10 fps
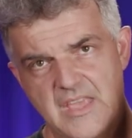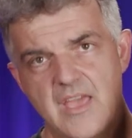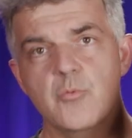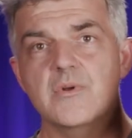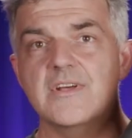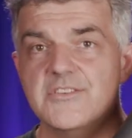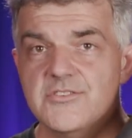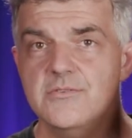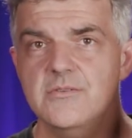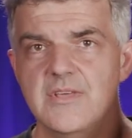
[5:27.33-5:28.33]
When I
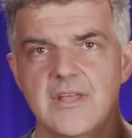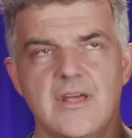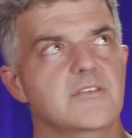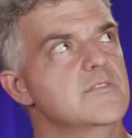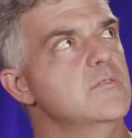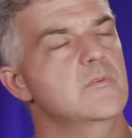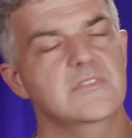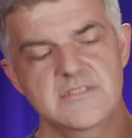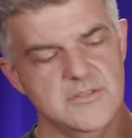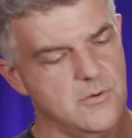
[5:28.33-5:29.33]
do that, I don't want
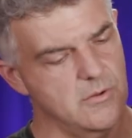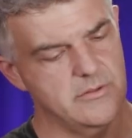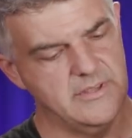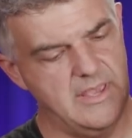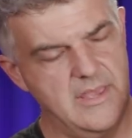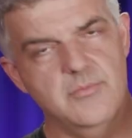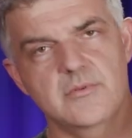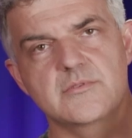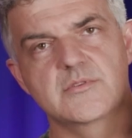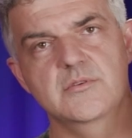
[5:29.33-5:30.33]
this coiled
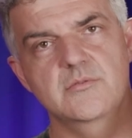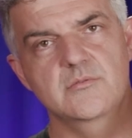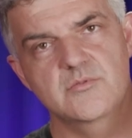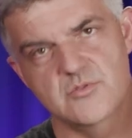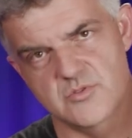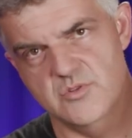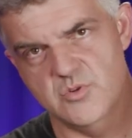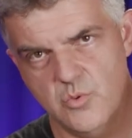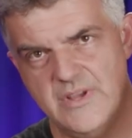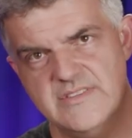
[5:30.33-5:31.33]
cable to
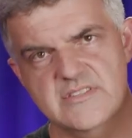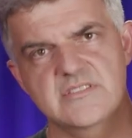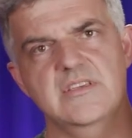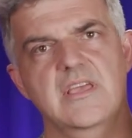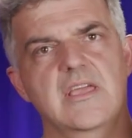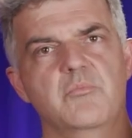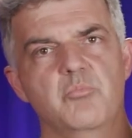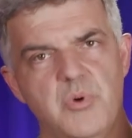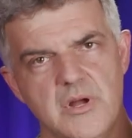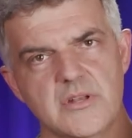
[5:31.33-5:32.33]
twist and
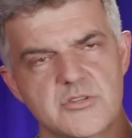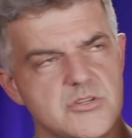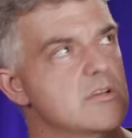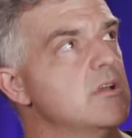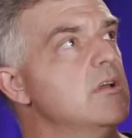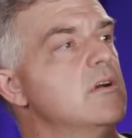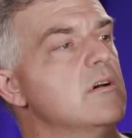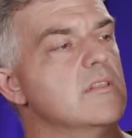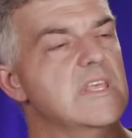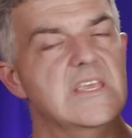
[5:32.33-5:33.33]
bunch
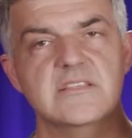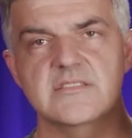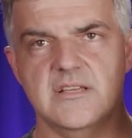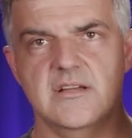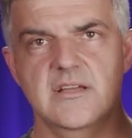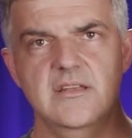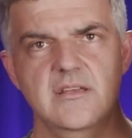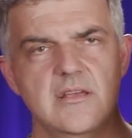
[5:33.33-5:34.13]
on the inside.